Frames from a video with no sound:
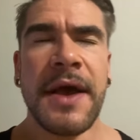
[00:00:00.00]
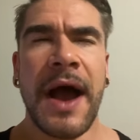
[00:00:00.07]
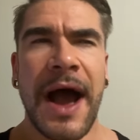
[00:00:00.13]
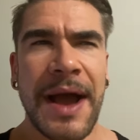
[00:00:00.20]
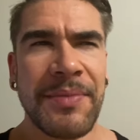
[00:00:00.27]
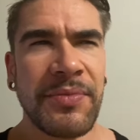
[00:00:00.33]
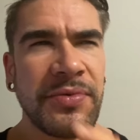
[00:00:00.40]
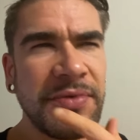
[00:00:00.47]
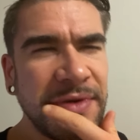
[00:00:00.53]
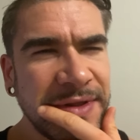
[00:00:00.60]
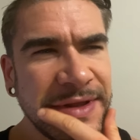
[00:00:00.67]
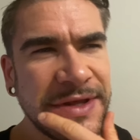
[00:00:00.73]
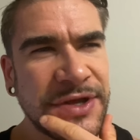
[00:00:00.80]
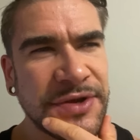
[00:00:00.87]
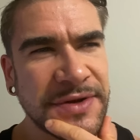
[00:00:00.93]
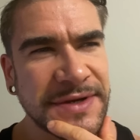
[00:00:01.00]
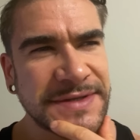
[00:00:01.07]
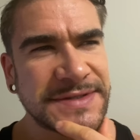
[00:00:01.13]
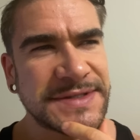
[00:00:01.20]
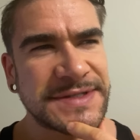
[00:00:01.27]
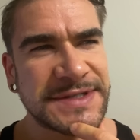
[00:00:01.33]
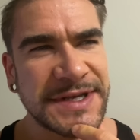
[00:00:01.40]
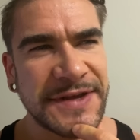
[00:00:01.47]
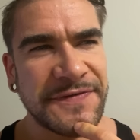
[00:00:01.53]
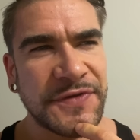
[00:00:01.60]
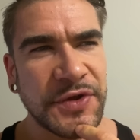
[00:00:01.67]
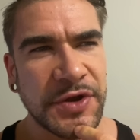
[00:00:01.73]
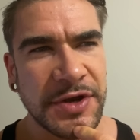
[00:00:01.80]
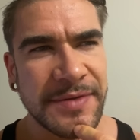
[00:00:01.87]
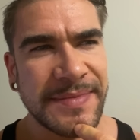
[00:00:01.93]
I'm really curious to see if they're
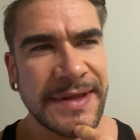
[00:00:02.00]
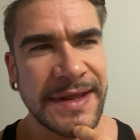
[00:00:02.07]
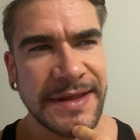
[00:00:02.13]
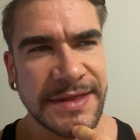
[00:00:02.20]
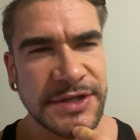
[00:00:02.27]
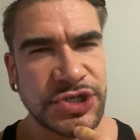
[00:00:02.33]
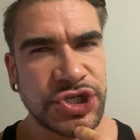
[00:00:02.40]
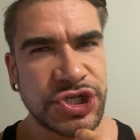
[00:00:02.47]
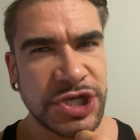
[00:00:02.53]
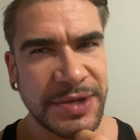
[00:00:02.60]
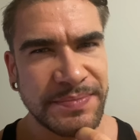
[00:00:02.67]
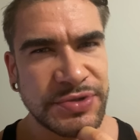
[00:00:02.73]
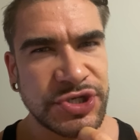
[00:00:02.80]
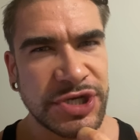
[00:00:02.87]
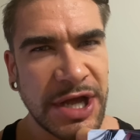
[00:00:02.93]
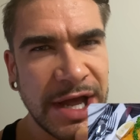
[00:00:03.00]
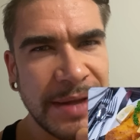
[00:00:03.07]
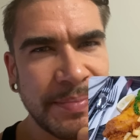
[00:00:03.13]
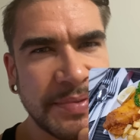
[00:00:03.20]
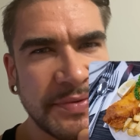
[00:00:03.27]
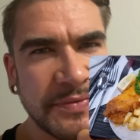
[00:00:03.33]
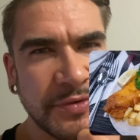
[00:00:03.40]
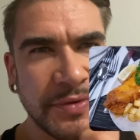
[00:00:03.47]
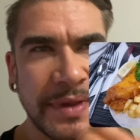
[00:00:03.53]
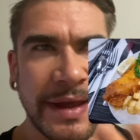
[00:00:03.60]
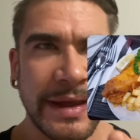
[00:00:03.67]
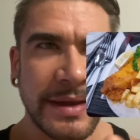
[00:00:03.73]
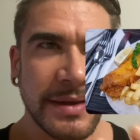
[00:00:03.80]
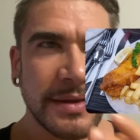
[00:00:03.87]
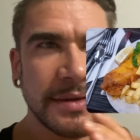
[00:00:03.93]
going to be like the chip shop or
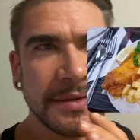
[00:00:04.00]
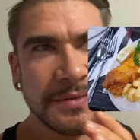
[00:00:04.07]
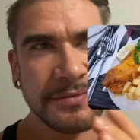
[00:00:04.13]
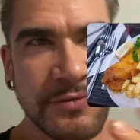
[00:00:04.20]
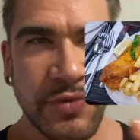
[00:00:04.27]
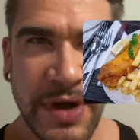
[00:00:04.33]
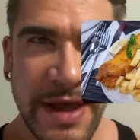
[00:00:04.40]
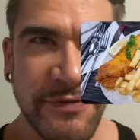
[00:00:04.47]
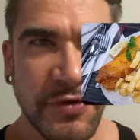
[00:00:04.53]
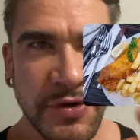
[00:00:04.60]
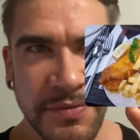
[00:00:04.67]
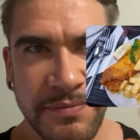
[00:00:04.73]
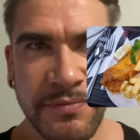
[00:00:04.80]
like whatever